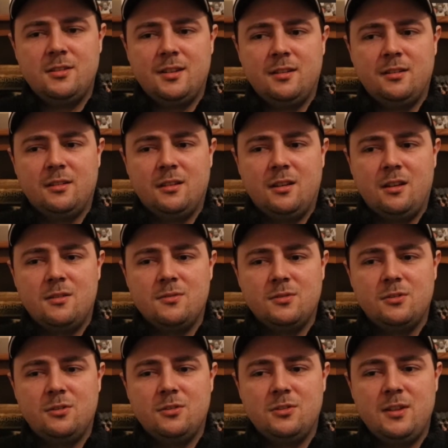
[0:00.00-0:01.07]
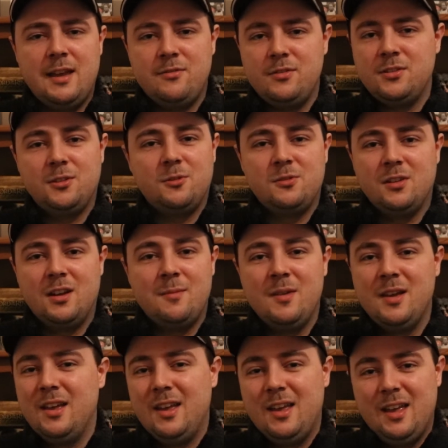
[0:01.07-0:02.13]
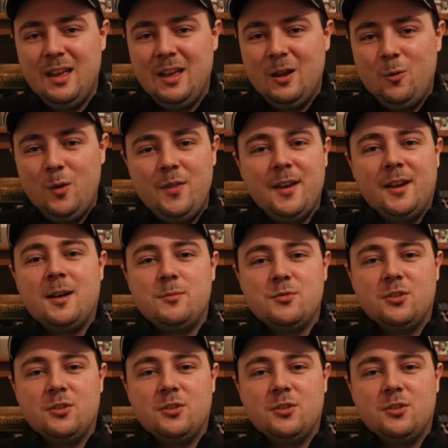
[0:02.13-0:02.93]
And of course, every single time when that comes